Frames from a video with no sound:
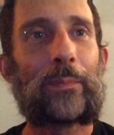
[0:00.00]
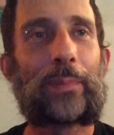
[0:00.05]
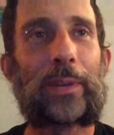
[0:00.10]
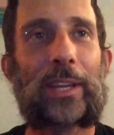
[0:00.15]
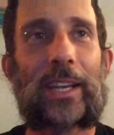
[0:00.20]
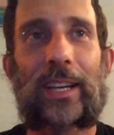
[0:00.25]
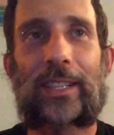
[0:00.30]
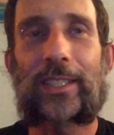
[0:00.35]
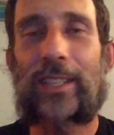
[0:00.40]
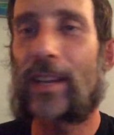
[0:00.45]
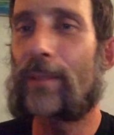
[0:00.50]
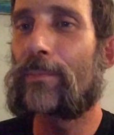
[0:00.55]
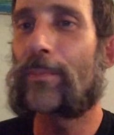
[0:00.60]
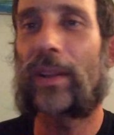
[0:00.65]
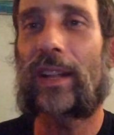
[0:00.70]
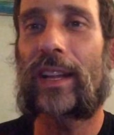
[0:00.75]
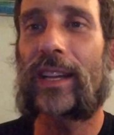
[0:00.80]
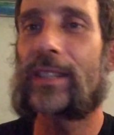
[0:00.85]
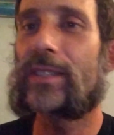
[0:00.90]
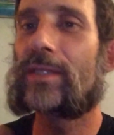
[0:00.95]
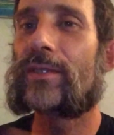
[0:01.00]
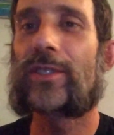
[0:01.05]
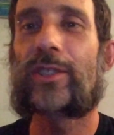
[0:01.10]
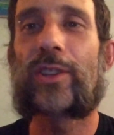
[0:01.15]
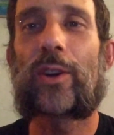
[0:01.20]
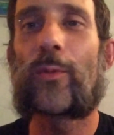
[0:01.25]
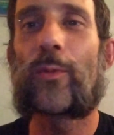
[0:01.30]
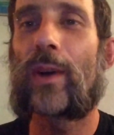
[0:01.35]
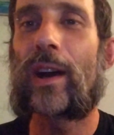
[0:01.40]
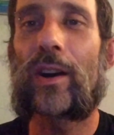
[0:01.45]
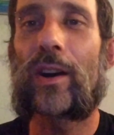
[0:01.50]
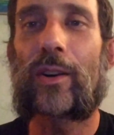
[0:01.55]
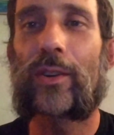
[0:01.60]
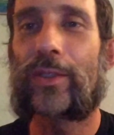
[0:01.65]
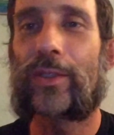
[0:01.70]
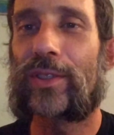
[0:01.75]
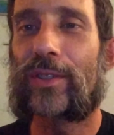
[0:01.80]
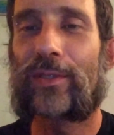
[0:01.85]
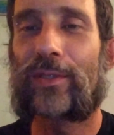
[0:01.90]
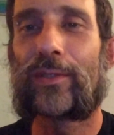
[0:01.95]
because it plays so
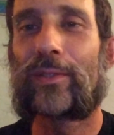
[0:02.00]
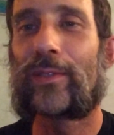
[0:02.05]
well